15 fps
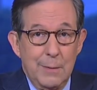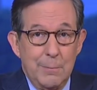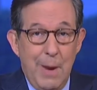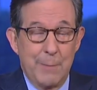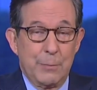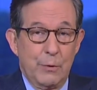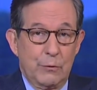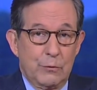
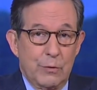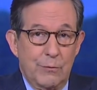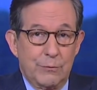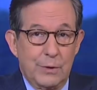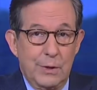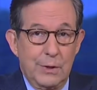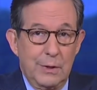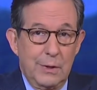members
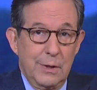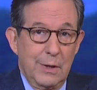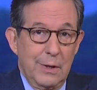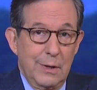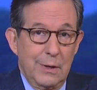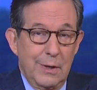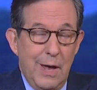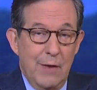of the
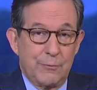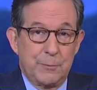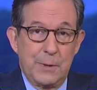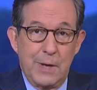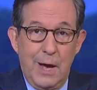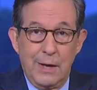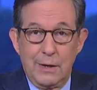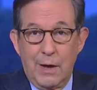
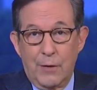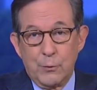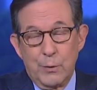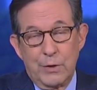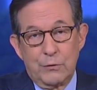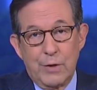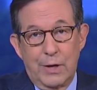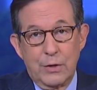FBI and
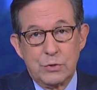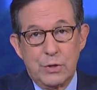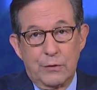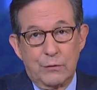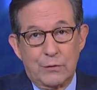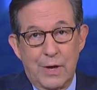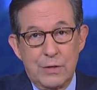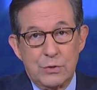other
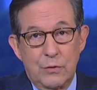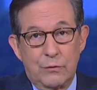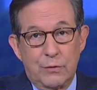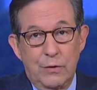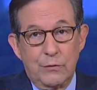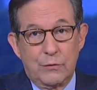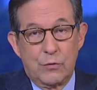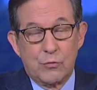intelligence
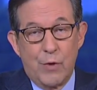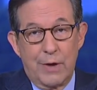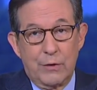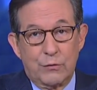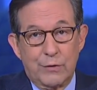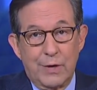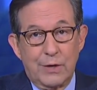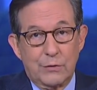agencies to try
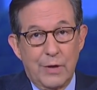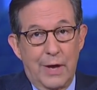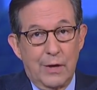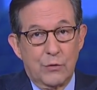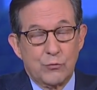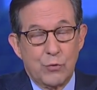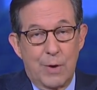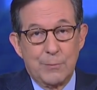to sink
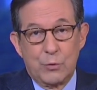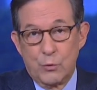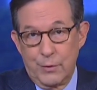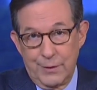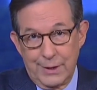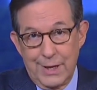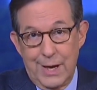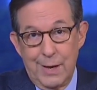Donald Trump
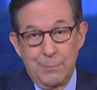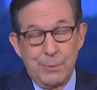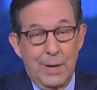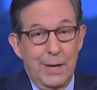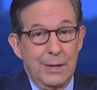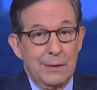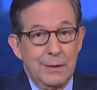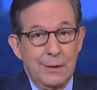during the
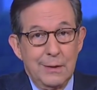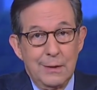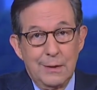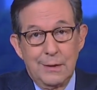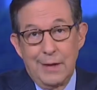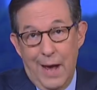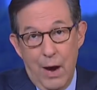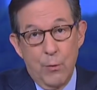campaign.
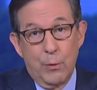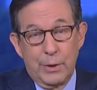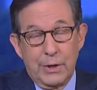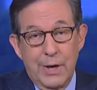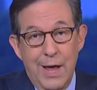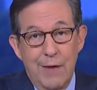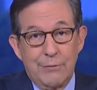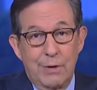Now we're
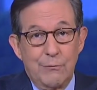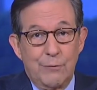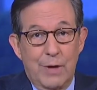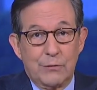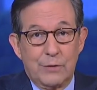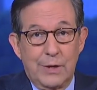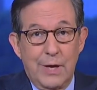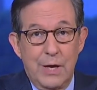going to have an
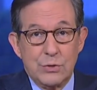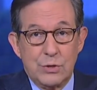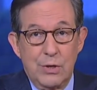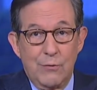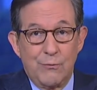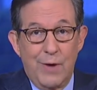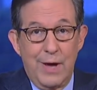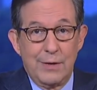investigation
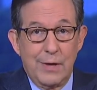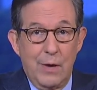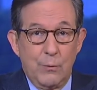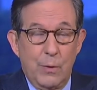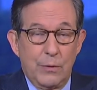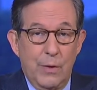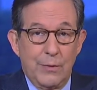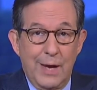to find
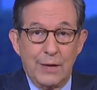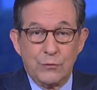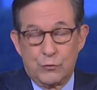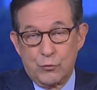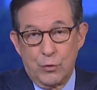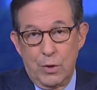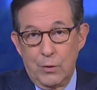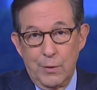out whether that's
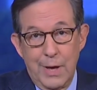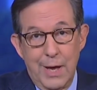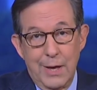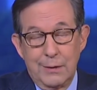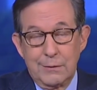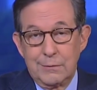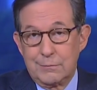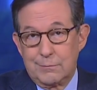true,
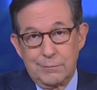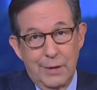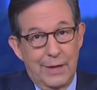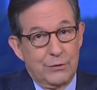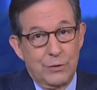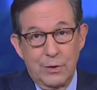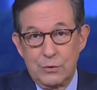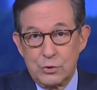and
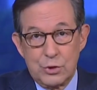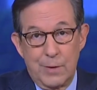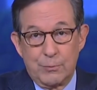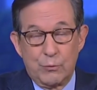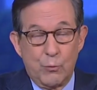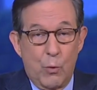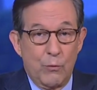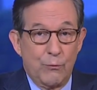let the
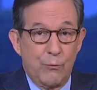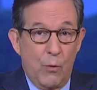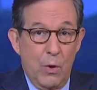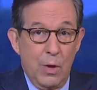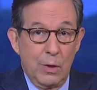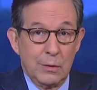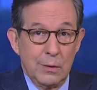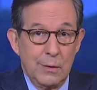chips
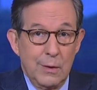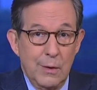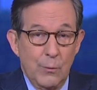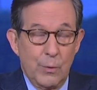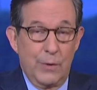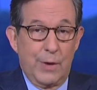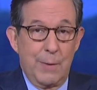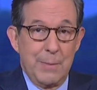fall
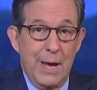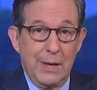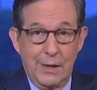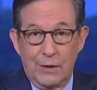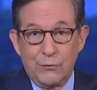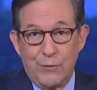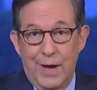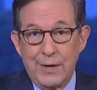where they may.
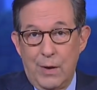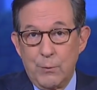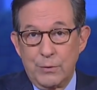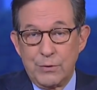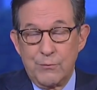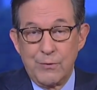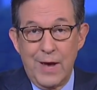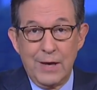Let's find out
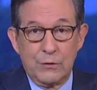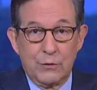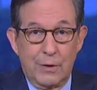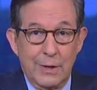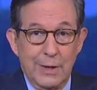what the facts are.